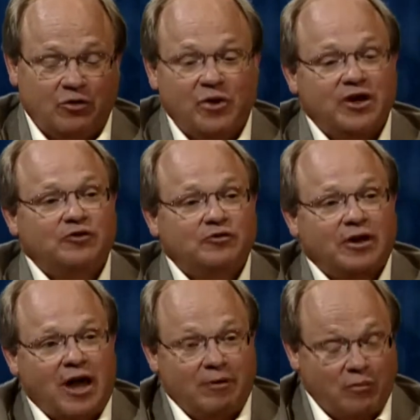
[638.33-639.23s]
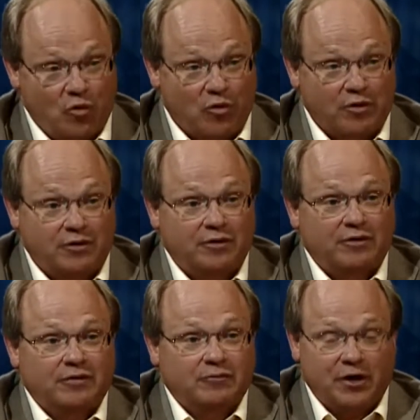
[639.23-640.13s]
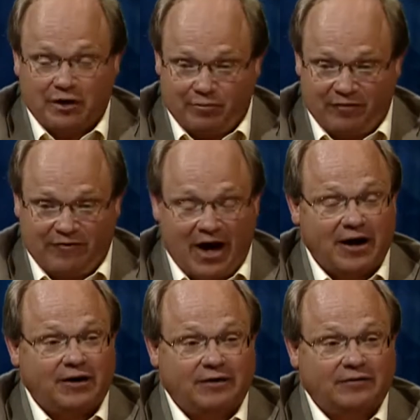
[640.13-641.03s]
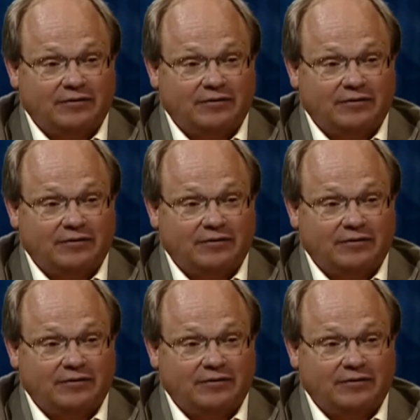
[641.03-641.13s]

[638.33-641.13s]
We could do a lot more. We could provide